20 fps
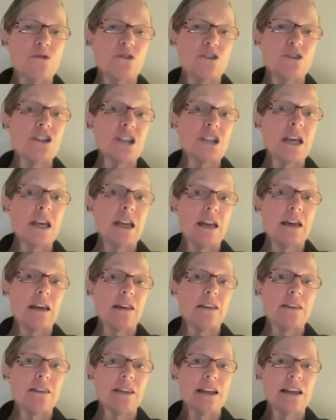could
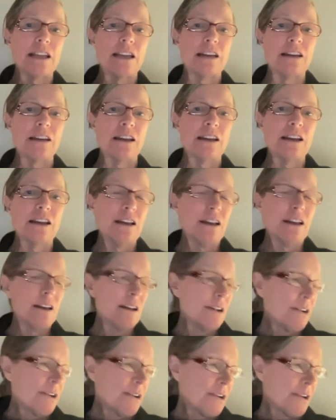share then.
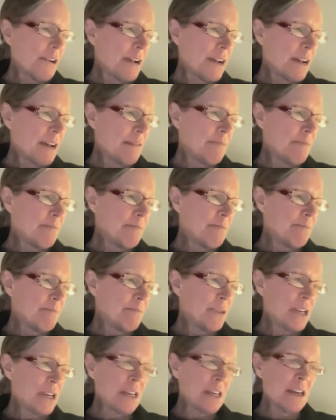
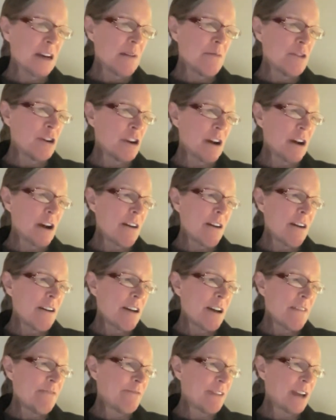But yeah, I mean,
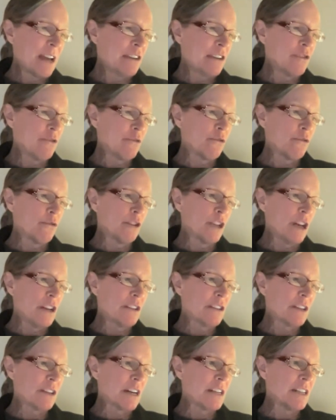I have found all
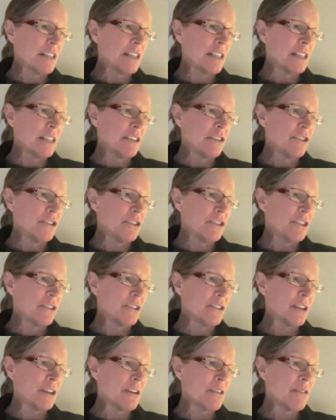those ideas
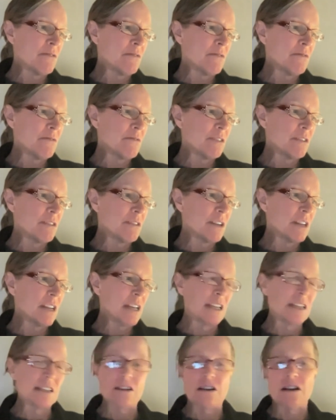just so
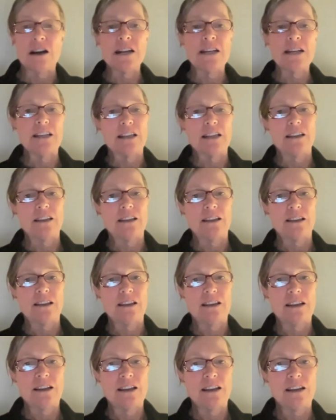exciting
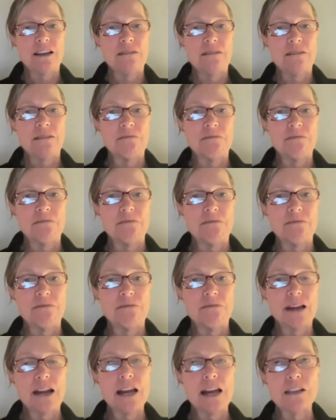
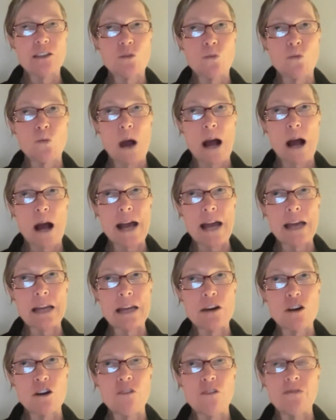as a
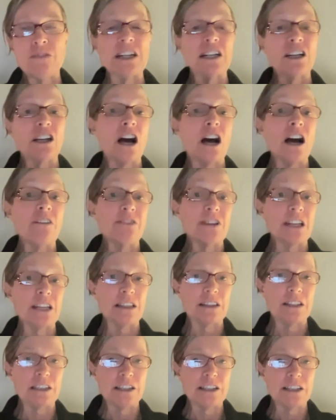way of
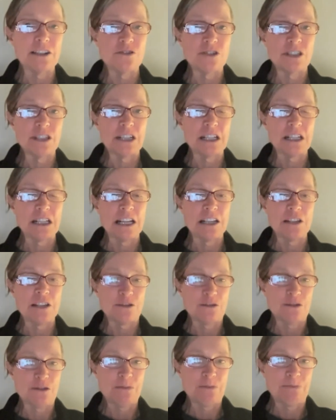enlivening the literacy
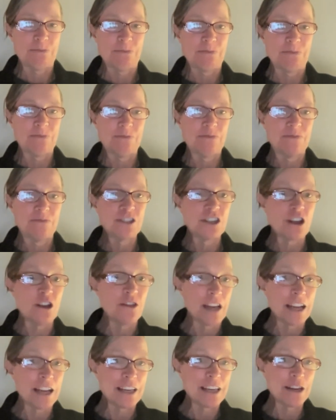classroom. So
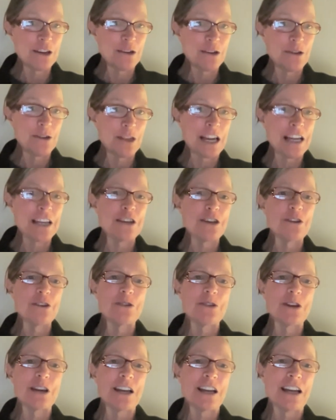thank you. Thank
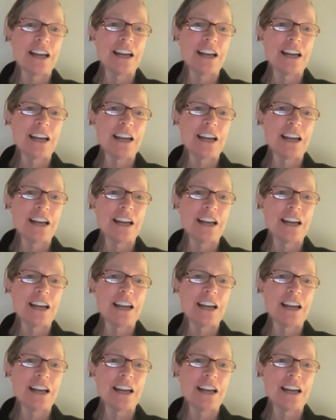you,